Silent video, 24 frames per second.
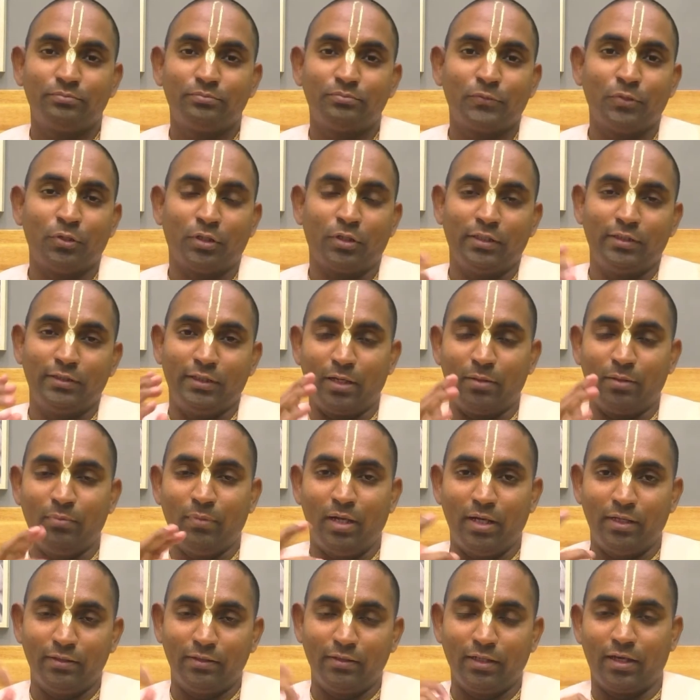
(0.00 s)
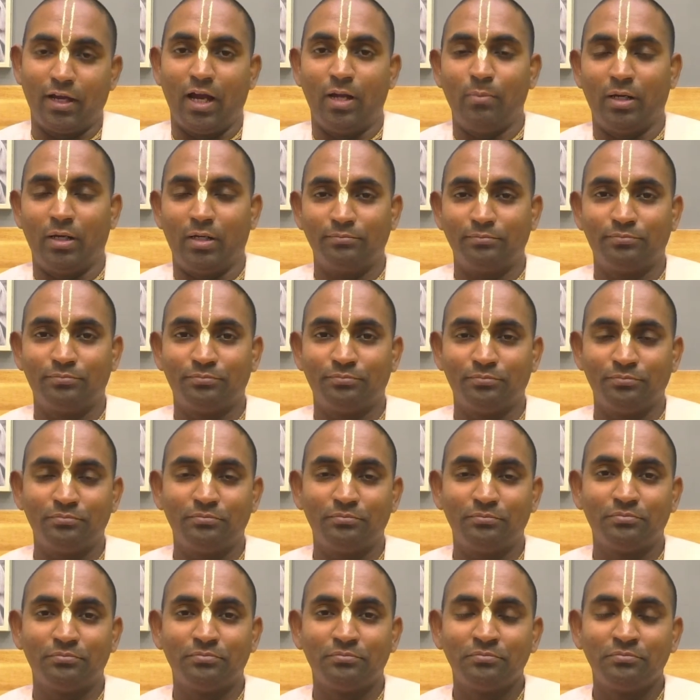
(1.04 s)
Okay, Dharma Artha Kama.
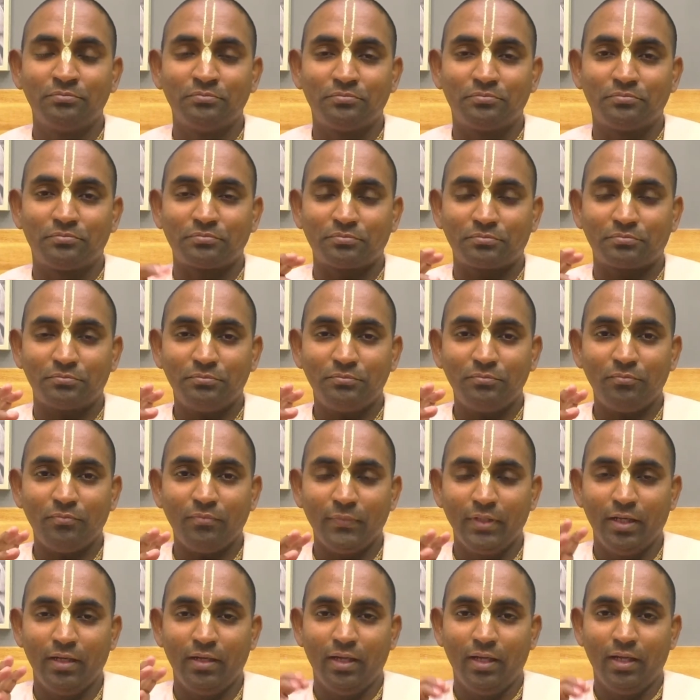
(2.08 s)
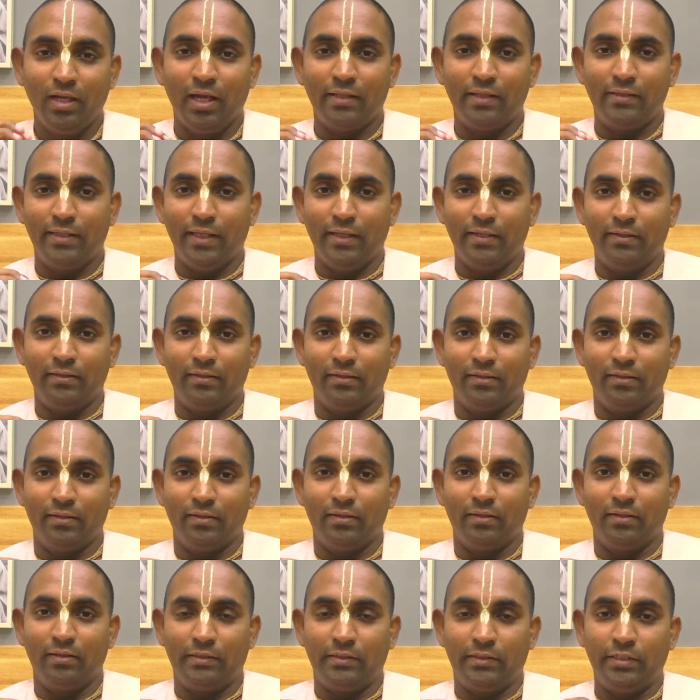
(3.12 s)
And then
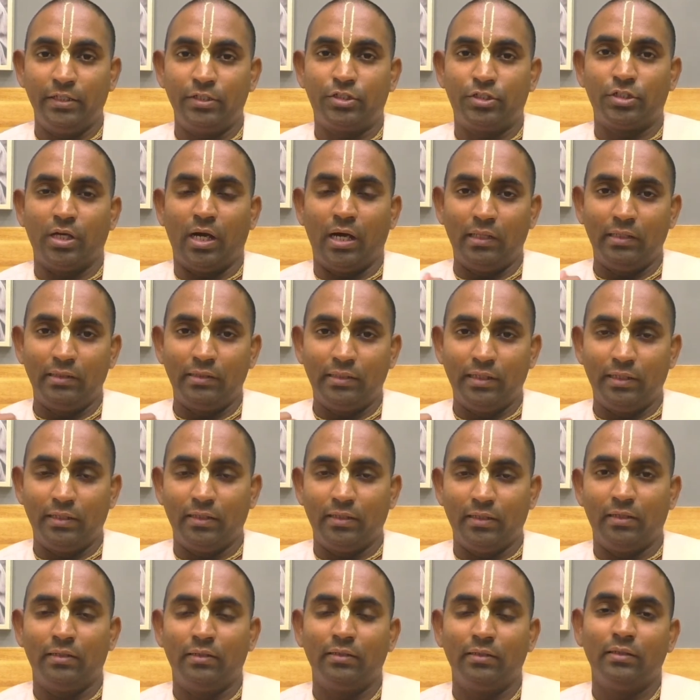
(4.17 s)
teach all the